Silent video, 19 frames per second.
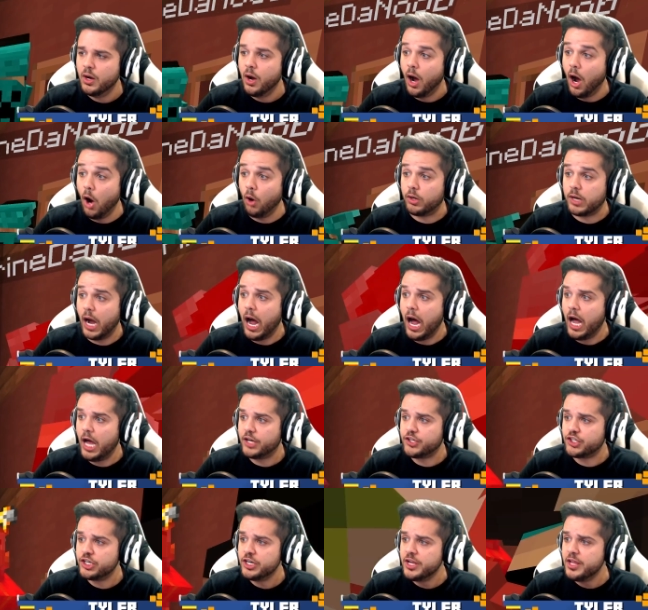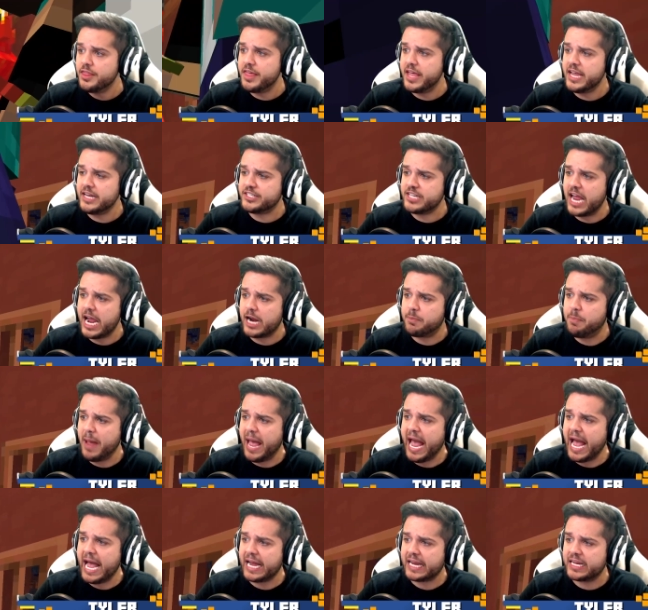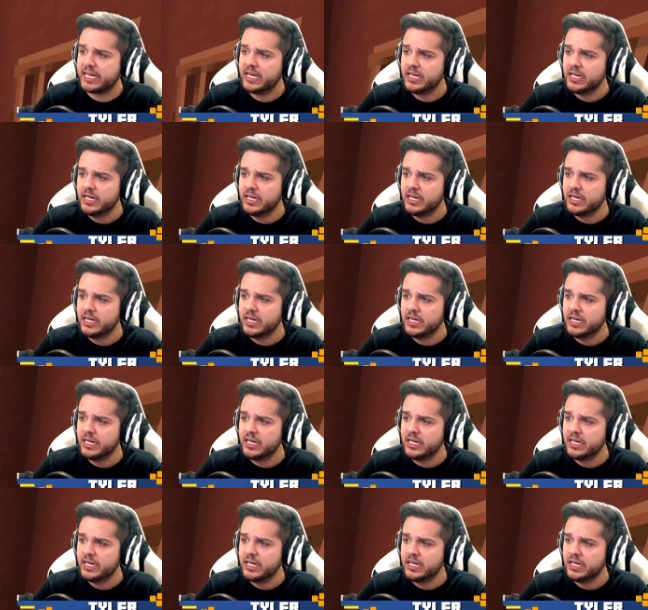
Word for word: Oh, gosh. They attack oh, back.